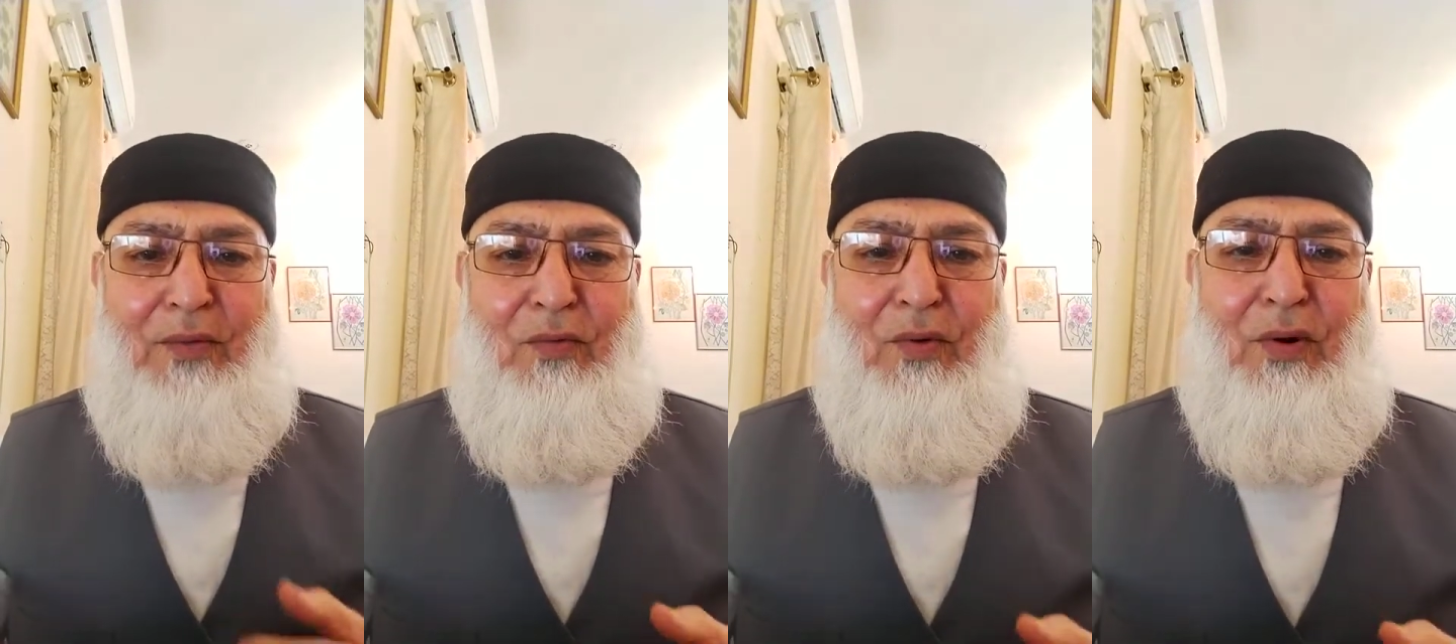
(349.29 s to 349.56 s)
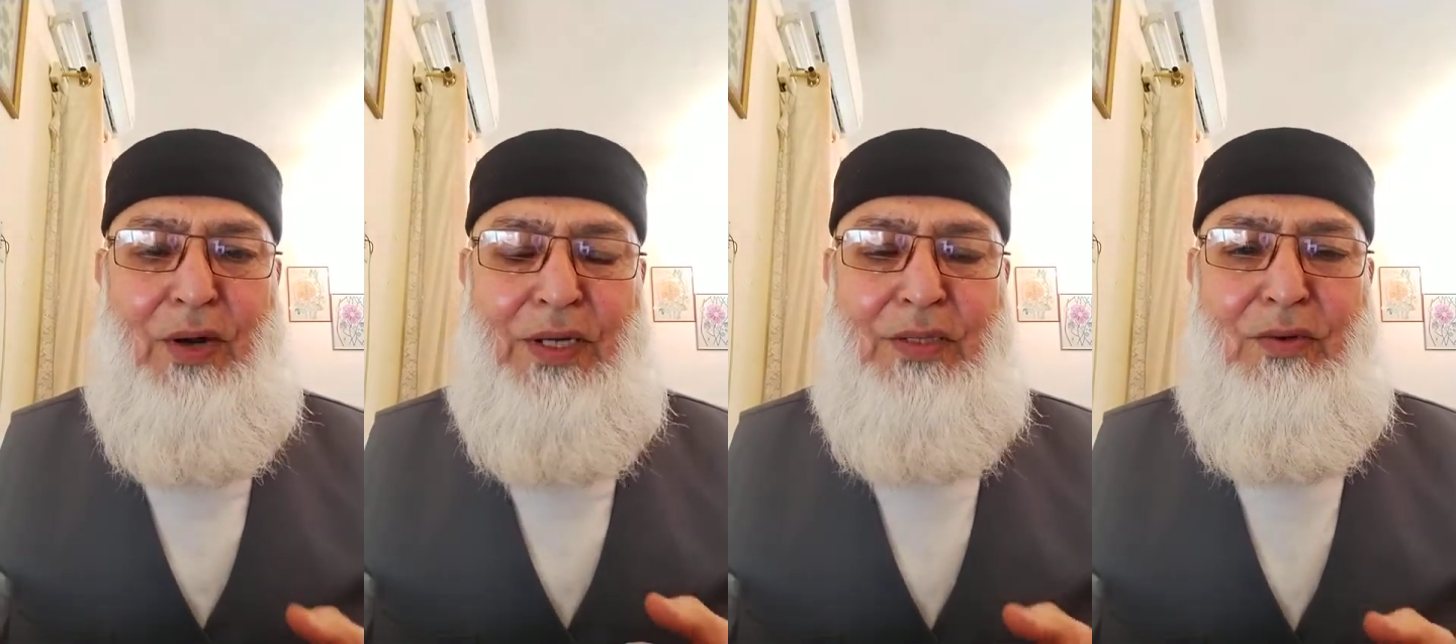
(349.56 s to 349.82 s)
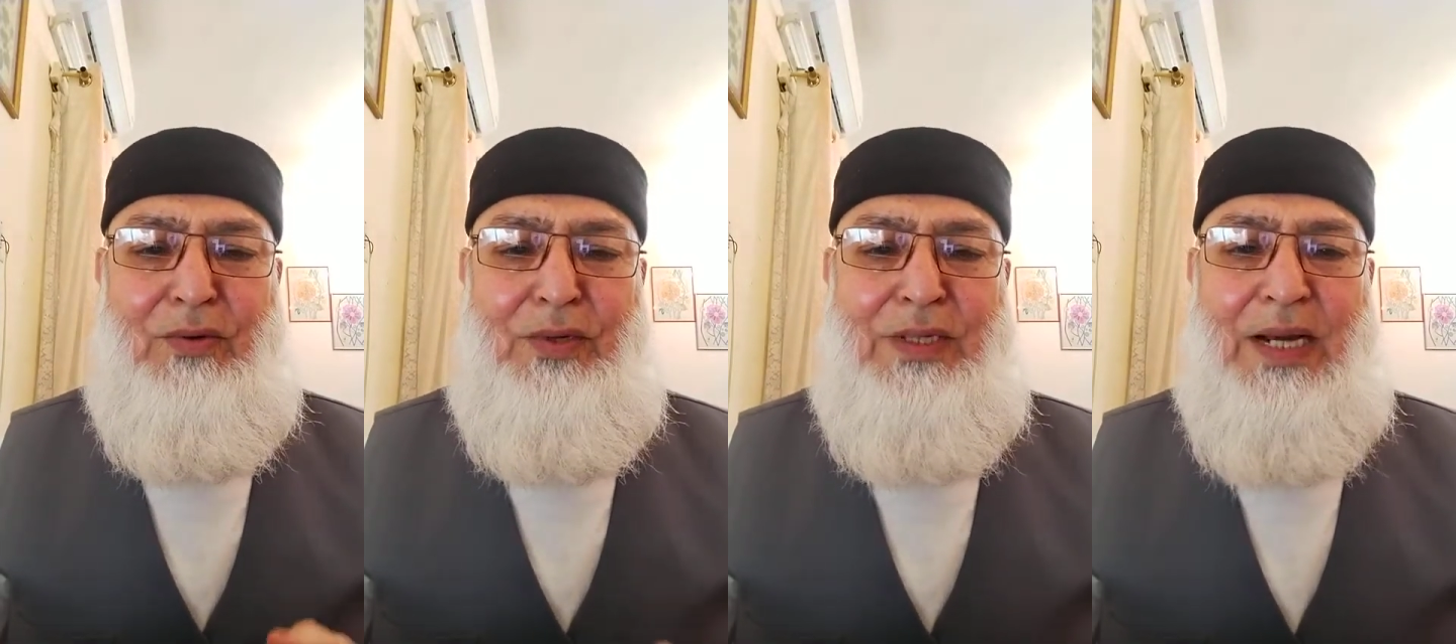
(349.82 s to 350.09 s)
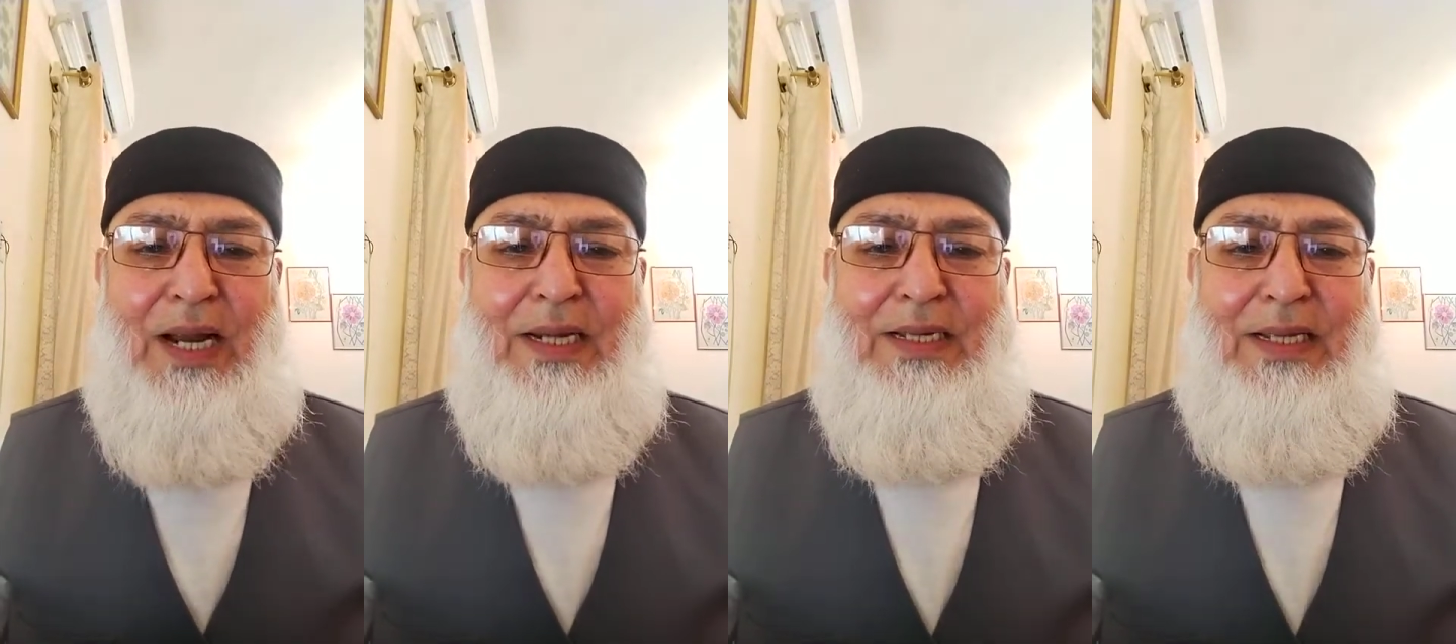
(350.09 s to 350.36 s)
void
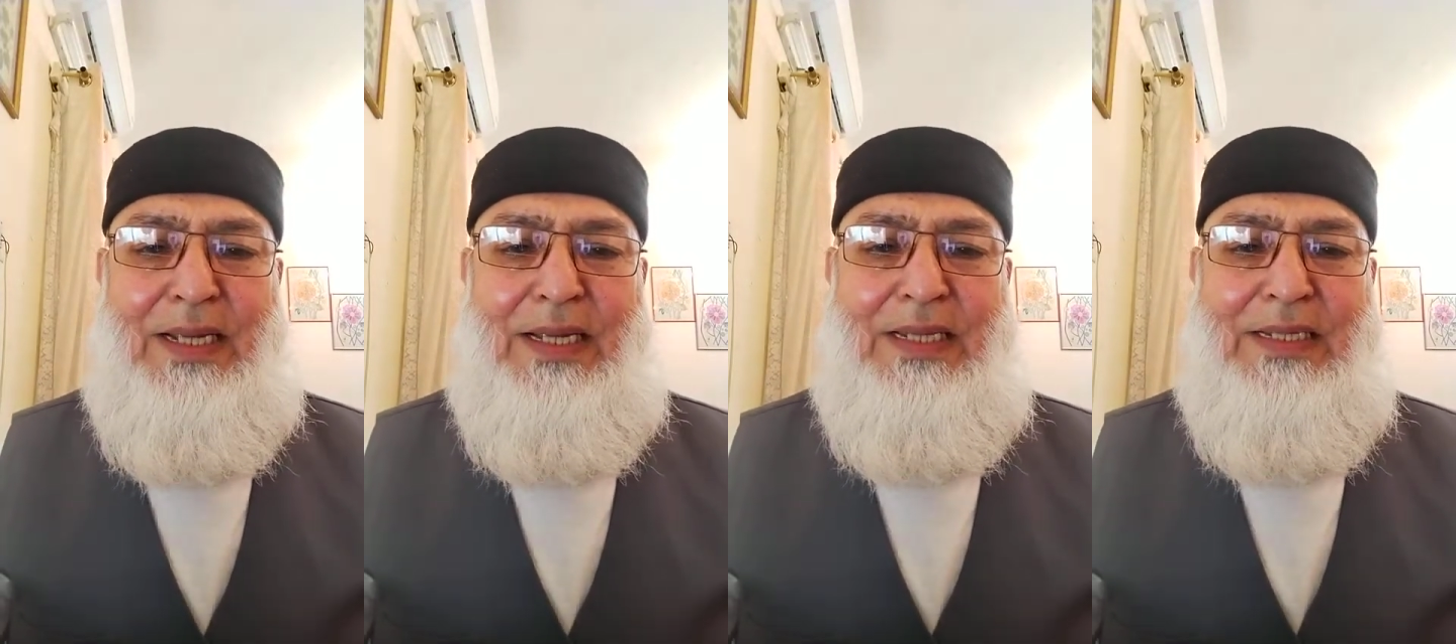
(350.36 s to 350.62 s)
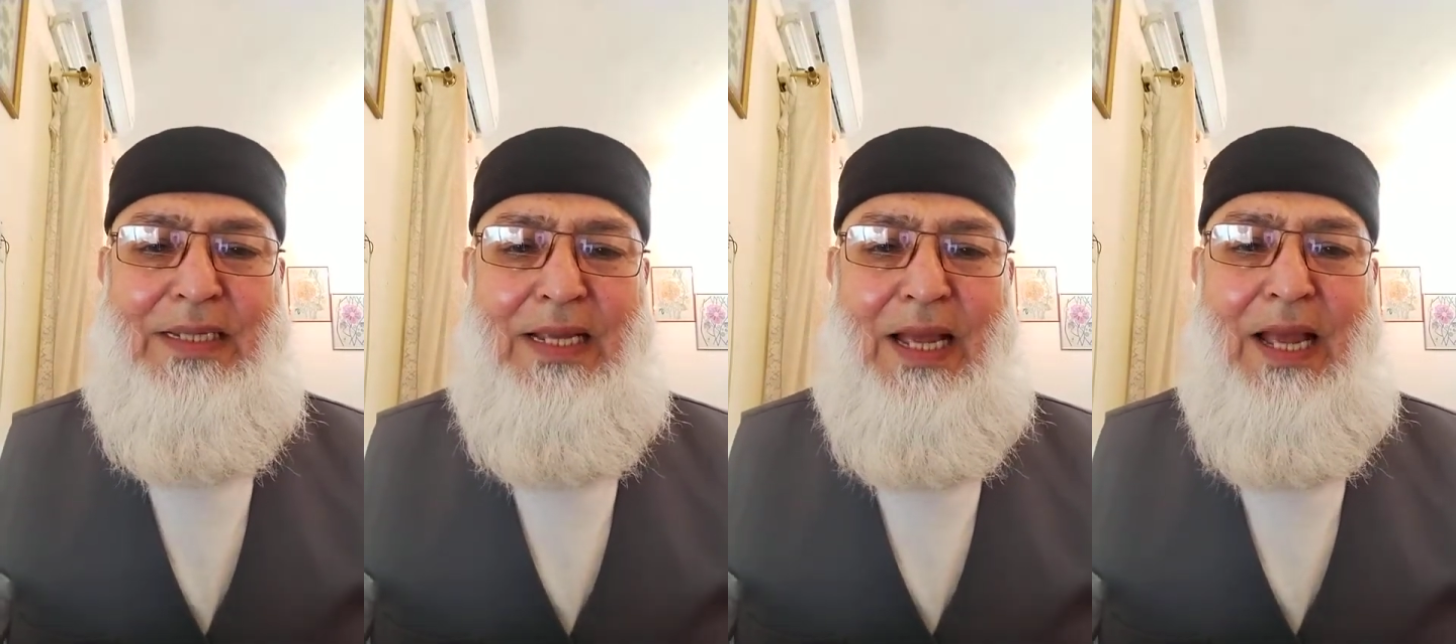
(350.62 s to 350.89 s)
contract is